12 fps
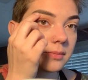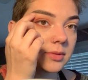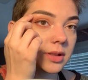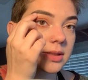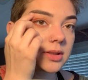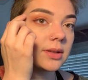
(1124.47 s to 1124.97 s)

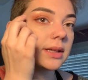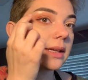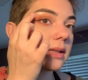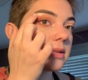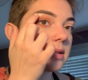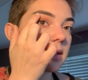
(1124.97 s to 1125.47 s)
just so it
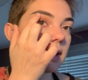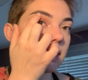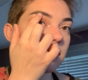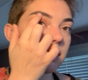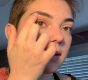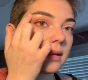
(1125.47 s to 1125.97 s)
gives
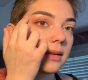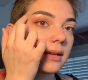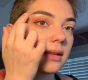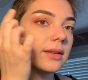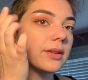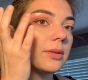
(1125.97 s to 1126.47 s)
like
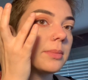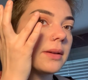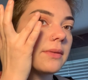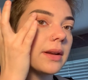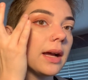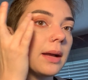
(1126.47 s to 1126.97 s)
a little bit
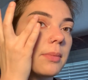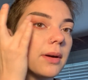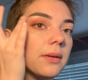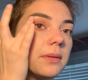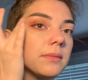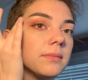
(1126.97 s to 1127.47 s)
of an
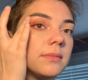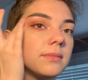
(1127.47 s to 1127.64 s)
eyebrow